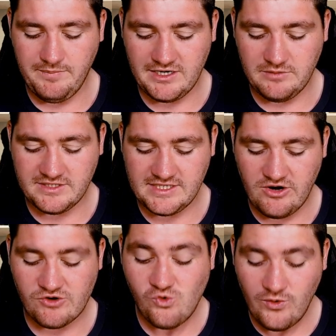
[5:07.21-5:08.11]
Pablo
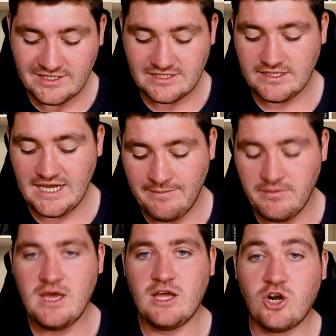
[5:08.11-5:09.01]
Matera grew into the game,
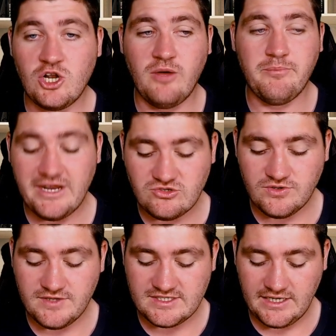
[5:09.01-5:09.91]
got a lot better
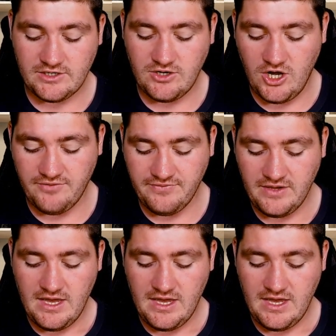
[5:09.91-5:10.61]
in the second half.